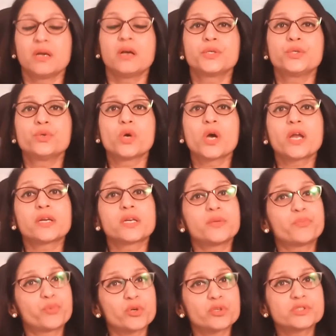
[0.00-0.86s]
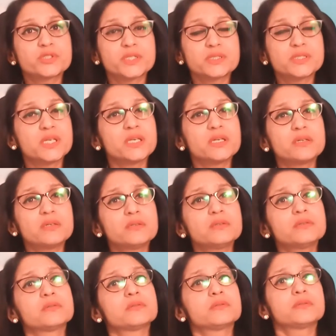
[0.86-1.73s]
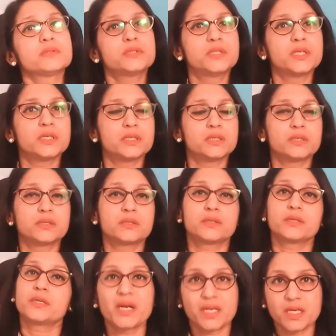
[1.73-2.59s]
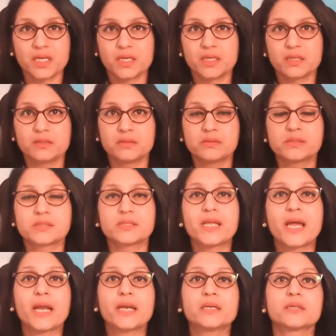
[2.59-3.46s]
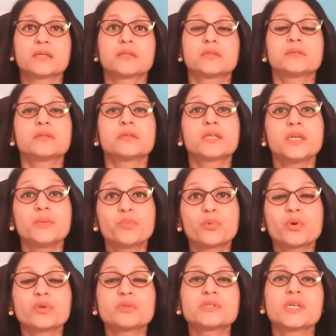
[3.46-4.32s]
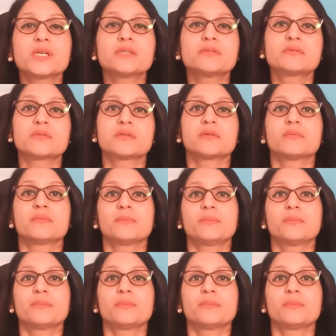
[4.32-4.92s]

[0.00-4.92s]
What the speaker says: you are reprocessing the materials, then reprocessed